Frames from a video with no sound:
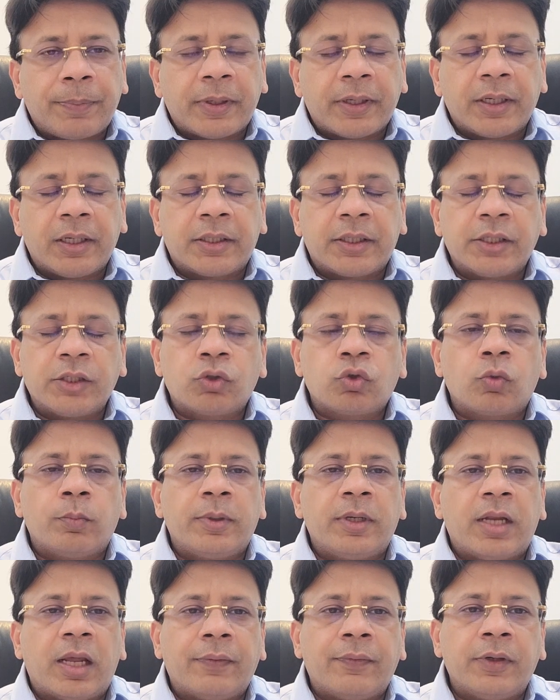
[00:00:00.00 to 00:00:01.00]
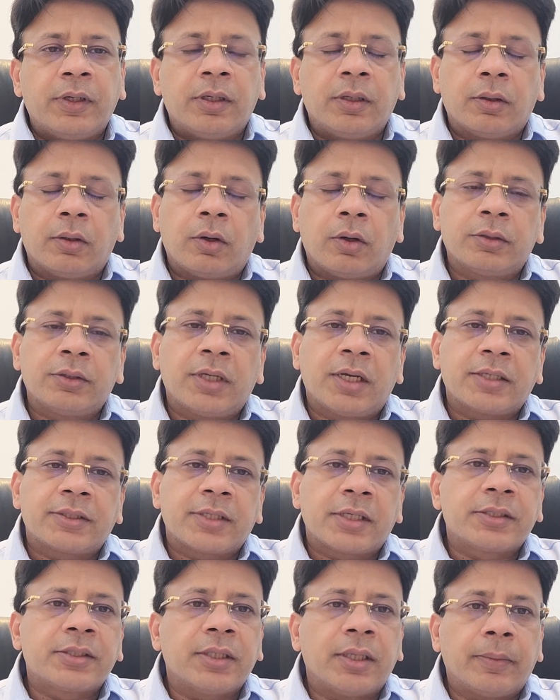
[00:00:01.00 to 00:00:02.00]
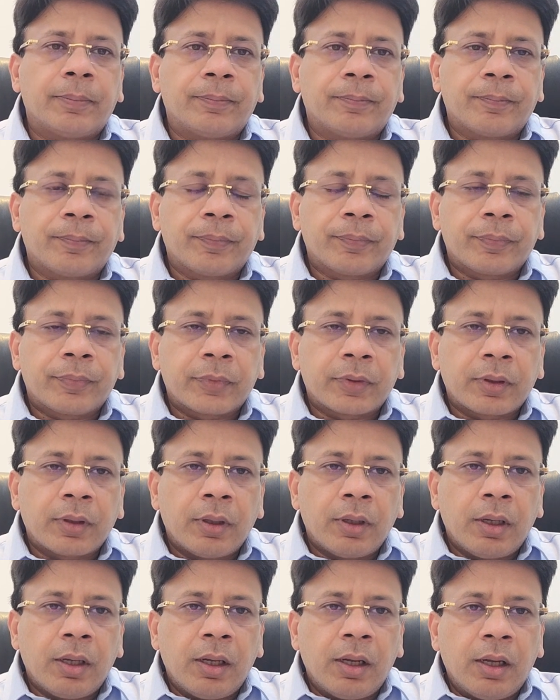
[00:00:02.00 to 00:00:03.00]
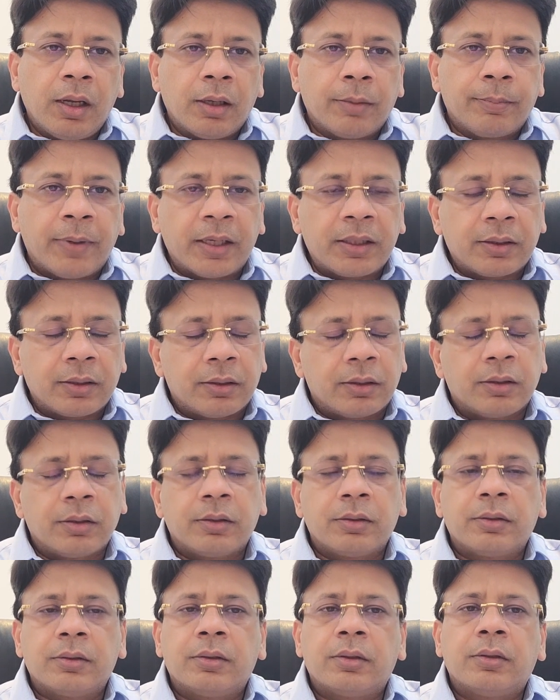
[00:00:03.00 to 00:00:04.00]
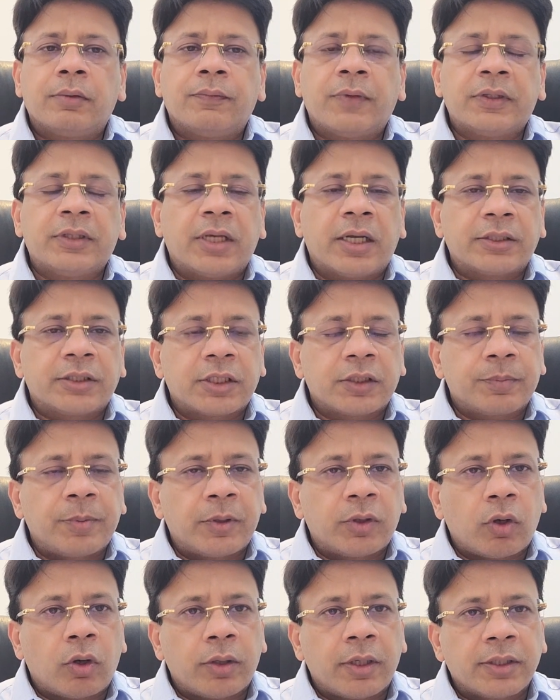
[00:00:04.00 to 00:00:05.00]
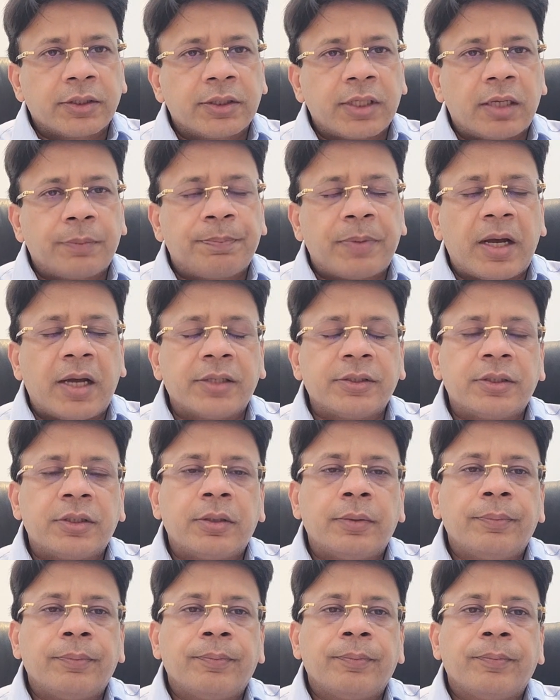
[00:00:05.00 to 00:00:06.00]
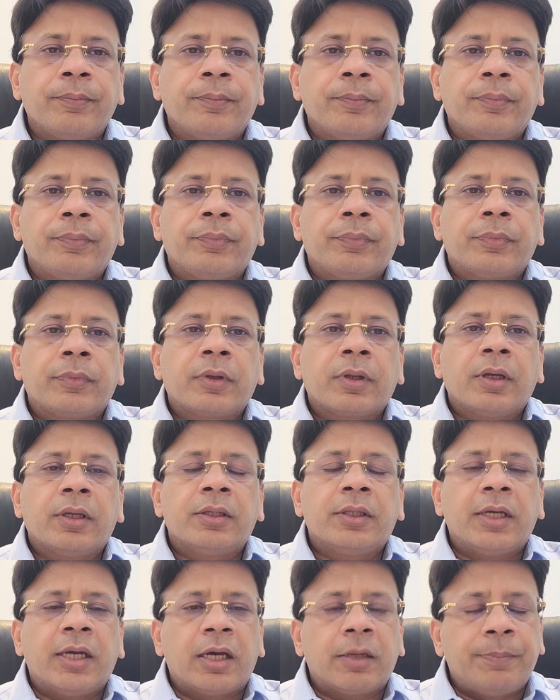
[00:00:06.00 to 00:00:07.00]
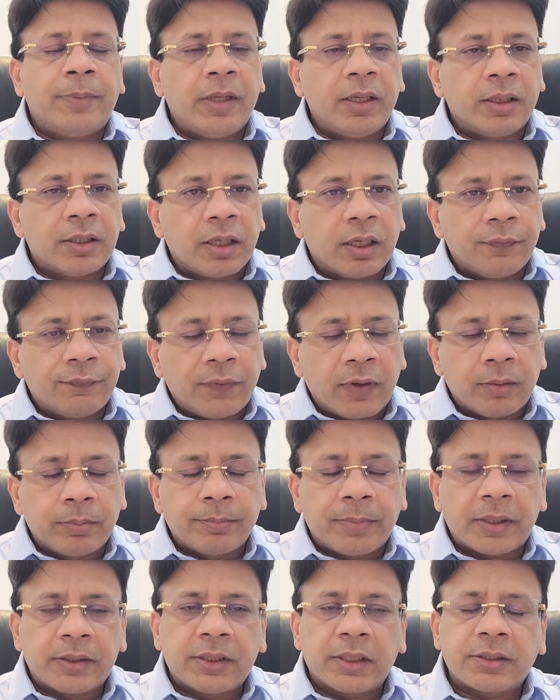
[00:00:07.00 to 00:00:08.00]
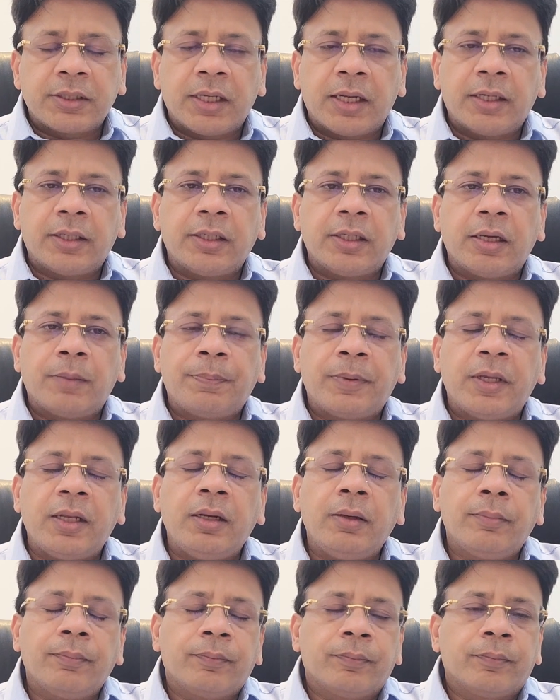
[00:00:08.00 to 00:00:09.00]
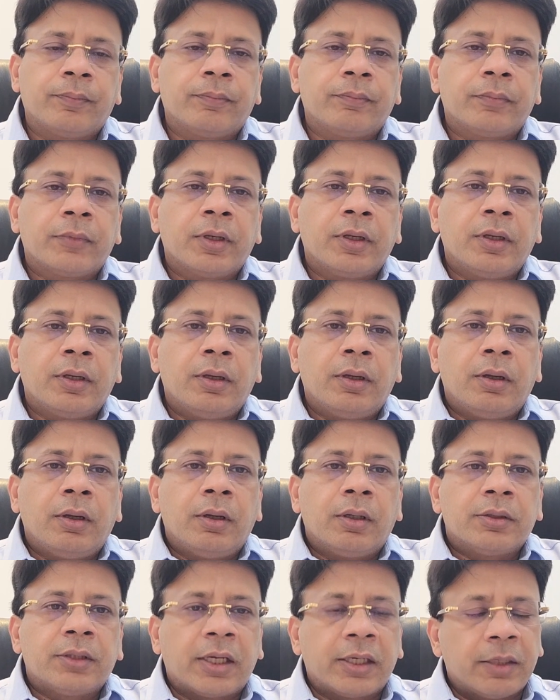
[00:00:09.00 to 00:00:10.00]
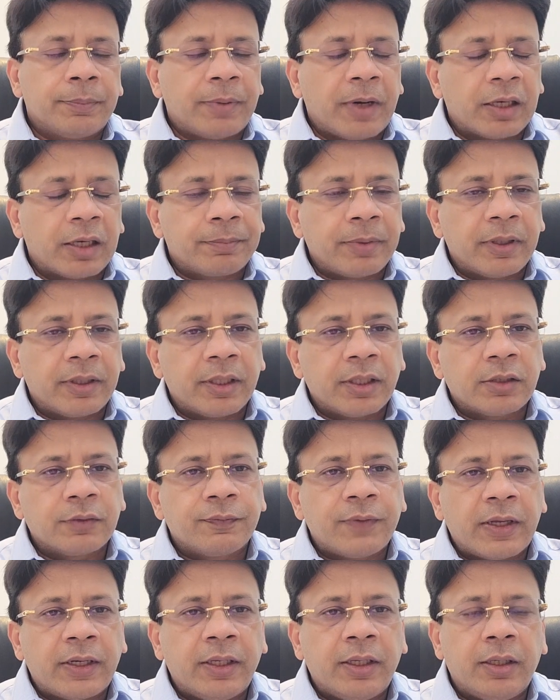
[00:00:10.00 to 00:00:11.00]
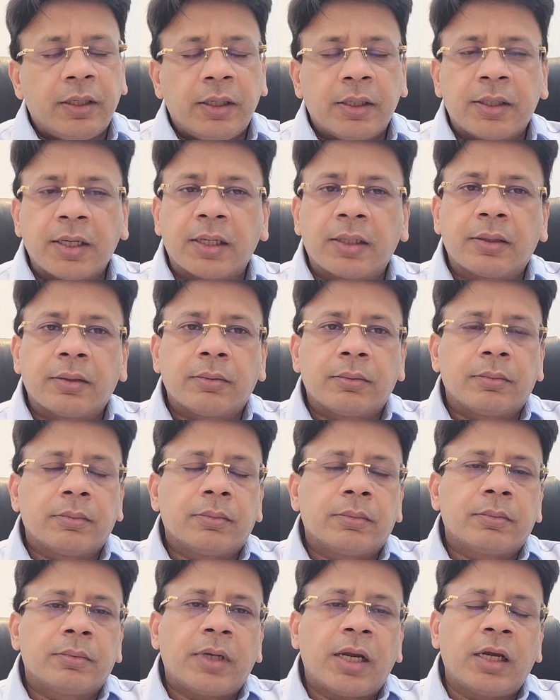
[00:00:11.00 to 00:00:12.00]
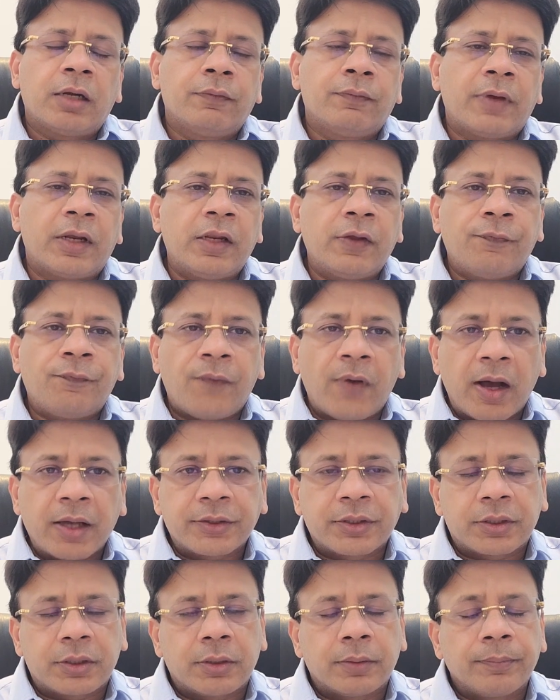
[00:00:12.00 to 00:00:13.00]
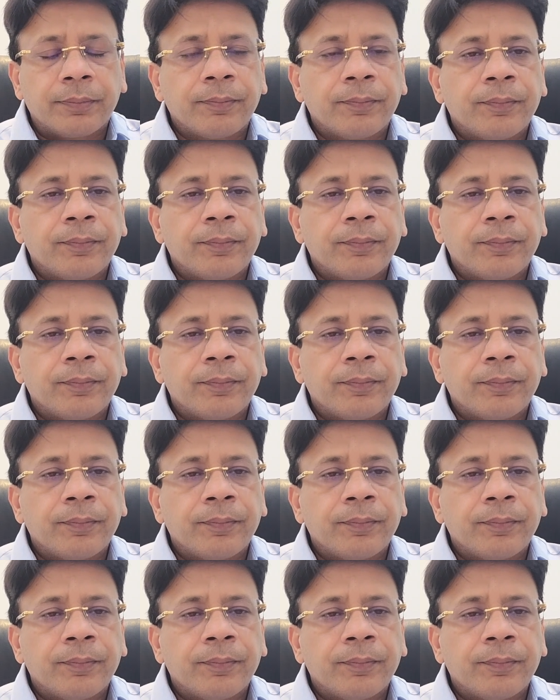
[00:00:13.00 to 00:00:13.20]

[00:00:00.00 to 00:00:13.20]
penalties to be levied on the assessee. But when the assessment orders are passed, they are being confirmed by the CIT appeal. The department is very eager and very fast